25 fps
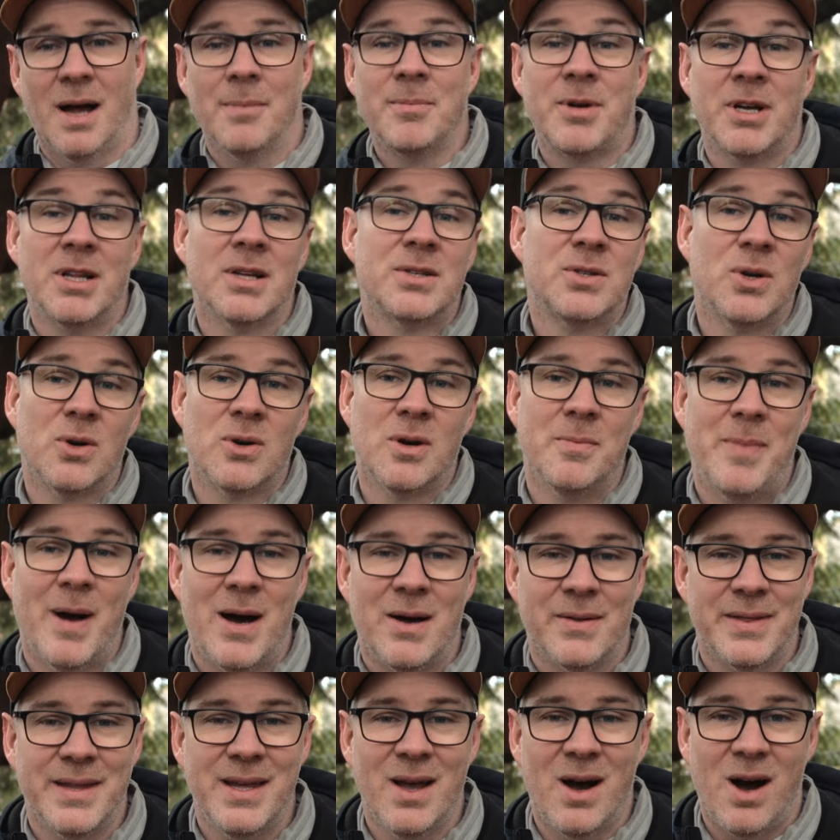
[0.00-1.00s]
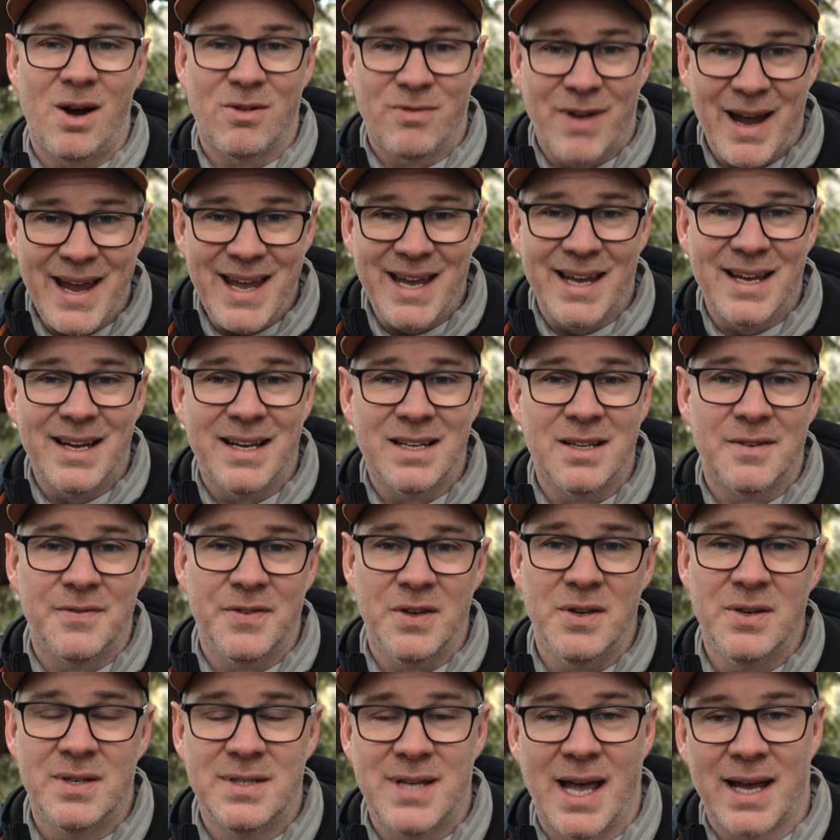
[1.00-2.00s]
I'm going to talk about the R8 in a
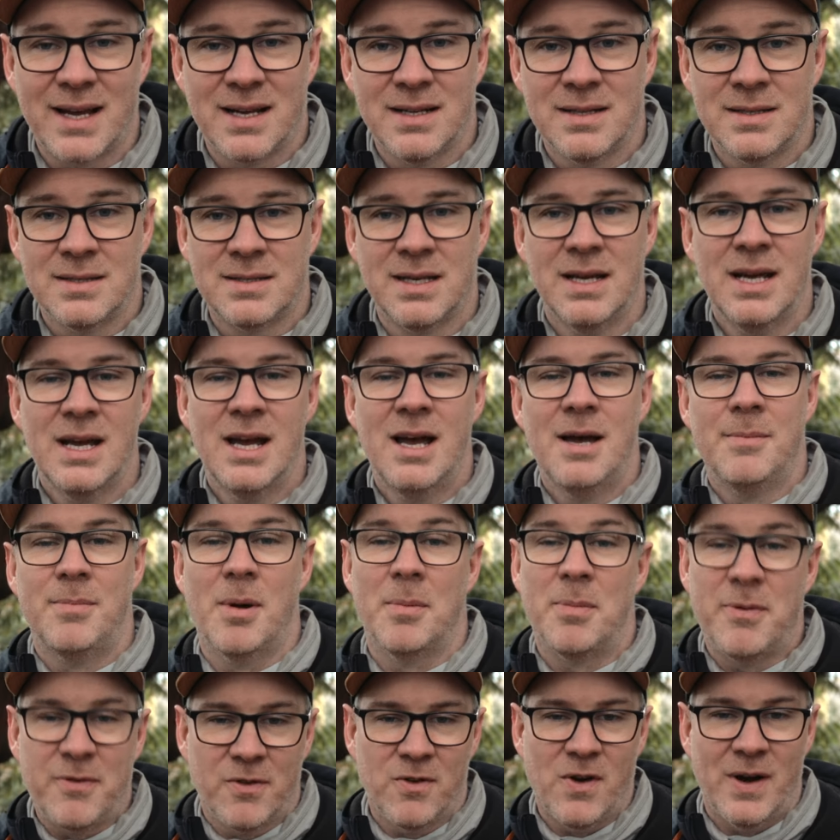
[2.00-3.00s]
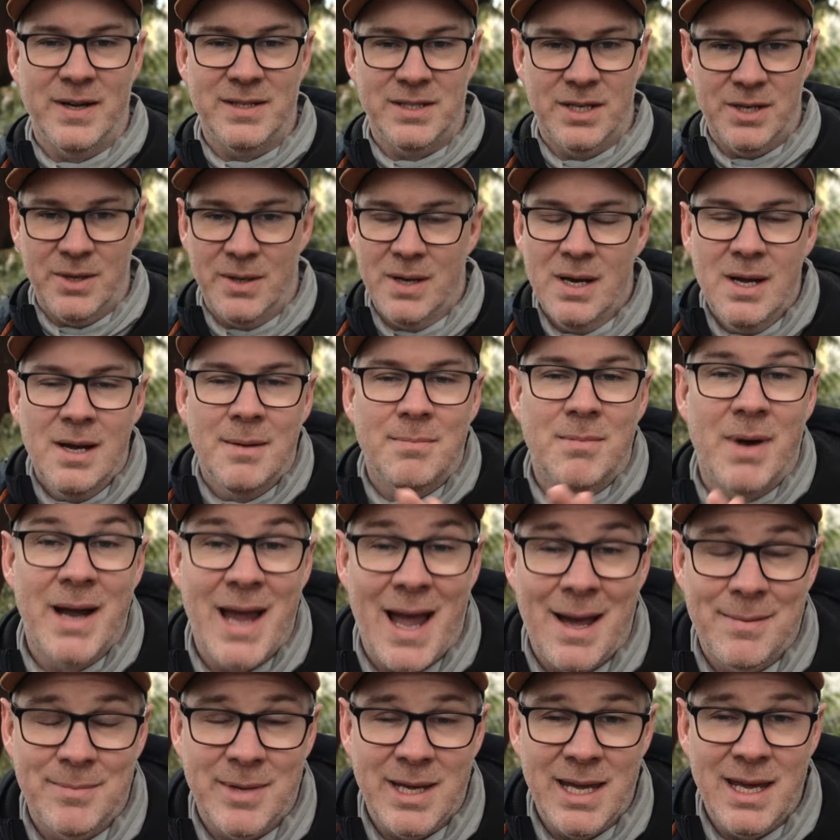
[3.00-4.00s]
few seconds, but before I do,
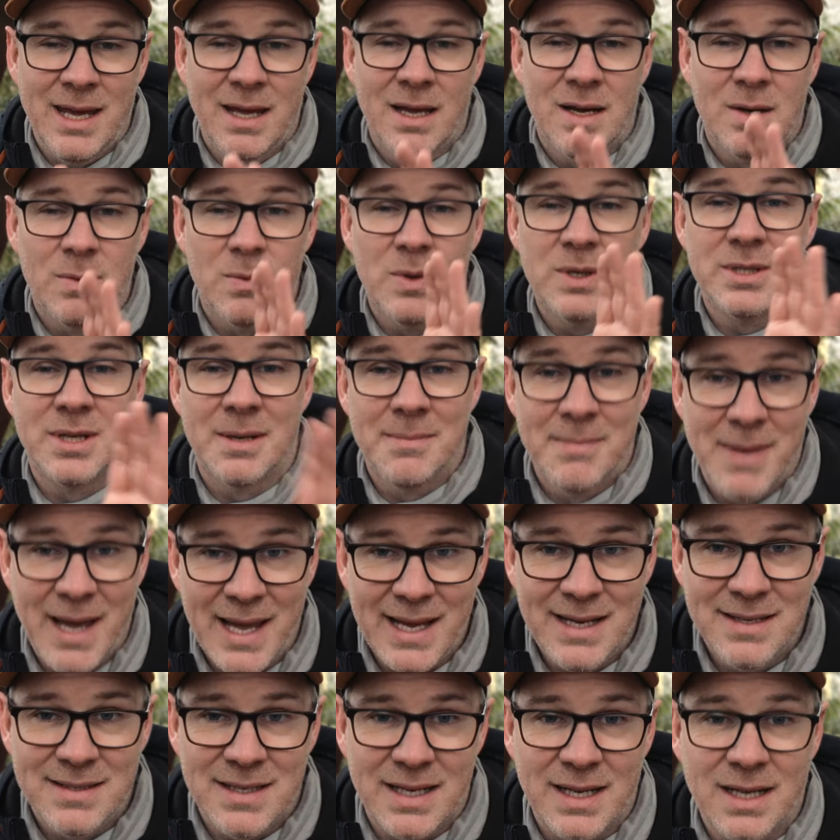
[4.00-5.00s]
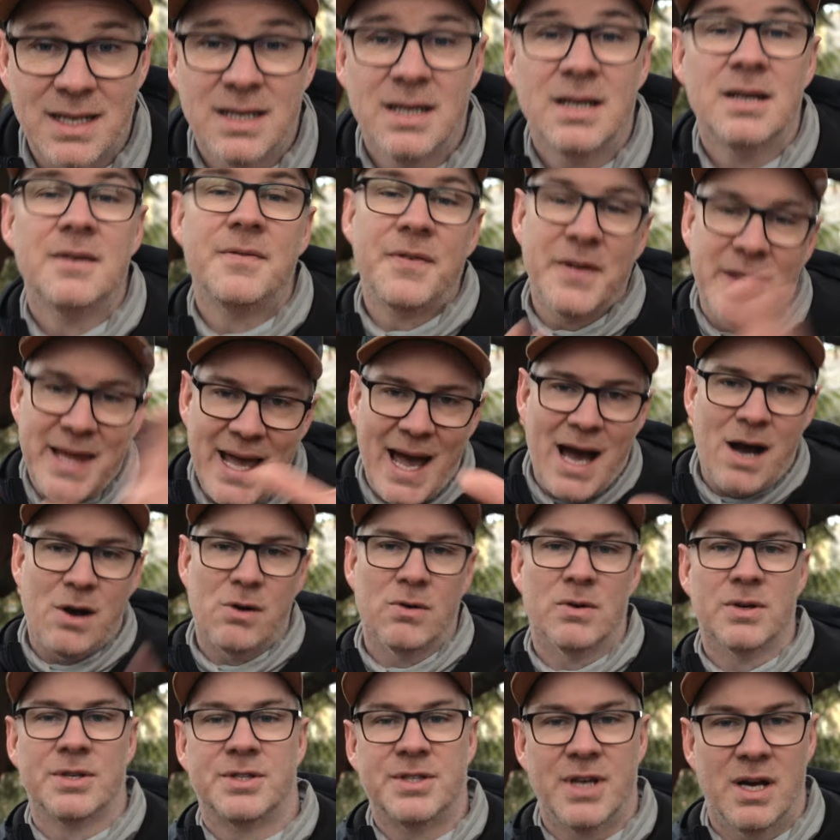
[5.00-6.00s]
Miami was amazing for the
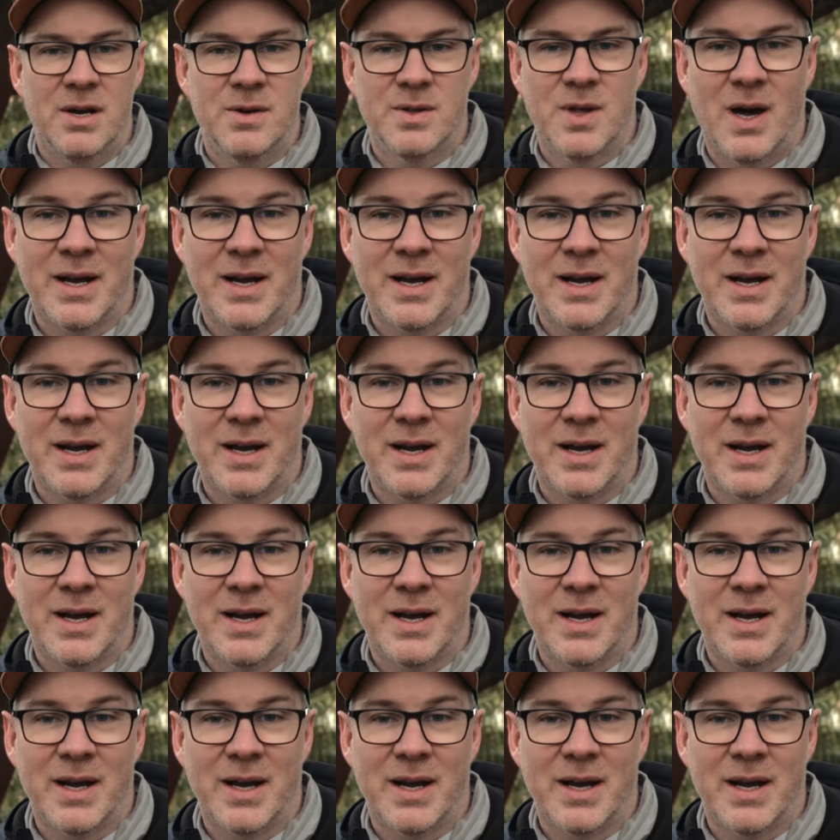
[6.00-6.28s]
hour or so